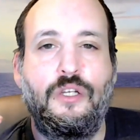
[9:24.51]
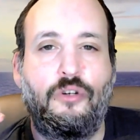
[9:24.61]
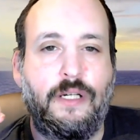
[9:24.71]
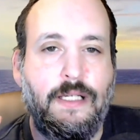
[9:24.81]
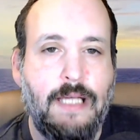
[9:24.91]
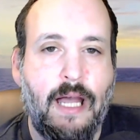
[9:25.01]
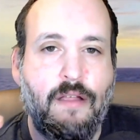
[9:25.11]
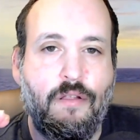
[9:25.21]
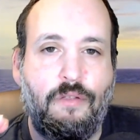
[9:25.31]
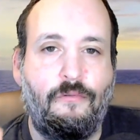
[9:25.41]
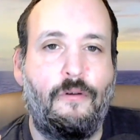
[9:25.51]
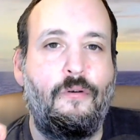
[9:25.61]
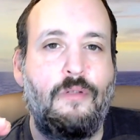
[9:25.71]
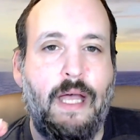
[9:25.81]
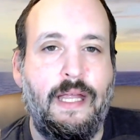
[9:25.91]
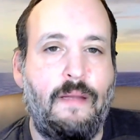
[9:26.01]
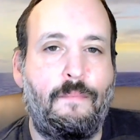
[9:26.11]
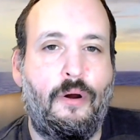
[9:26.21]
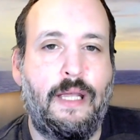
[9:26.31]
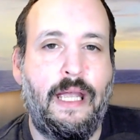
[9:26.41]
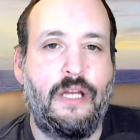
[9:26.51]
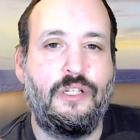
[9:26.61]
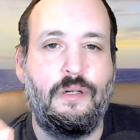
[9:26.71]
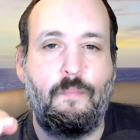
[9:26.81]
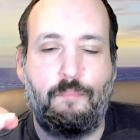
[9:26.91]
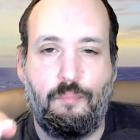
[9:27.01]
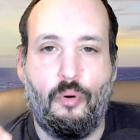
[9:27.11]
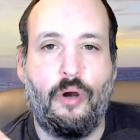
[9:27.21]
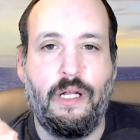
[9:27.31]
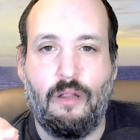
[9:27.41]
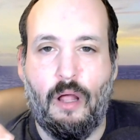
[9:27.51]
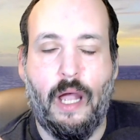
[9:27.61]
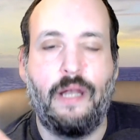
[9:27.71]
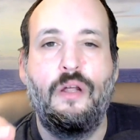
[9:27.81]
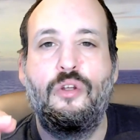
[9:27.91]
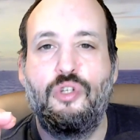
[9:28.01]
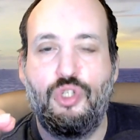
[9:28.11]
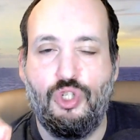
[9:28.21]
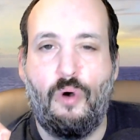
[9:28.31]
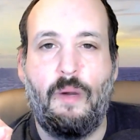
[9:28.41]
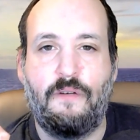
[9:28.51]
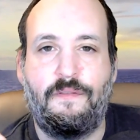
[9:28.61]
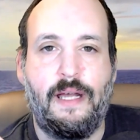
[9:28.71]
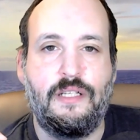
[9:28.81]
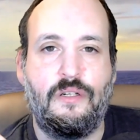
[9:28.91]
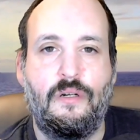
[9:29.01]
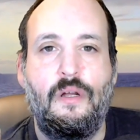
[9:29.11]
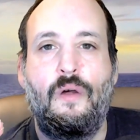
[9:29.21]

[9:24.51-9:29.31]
You'll get through that embarkation boarding line so much faster